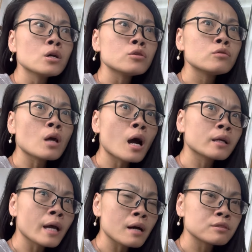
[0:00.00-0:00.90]
you not
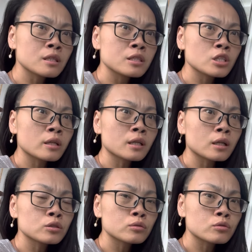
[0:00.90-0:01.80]
have the
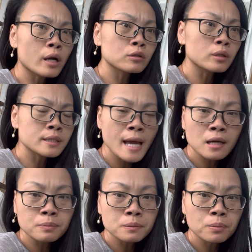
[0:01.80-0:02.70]
agenda to try to
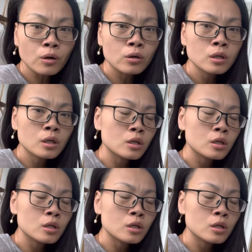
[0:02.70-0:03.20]
attack people.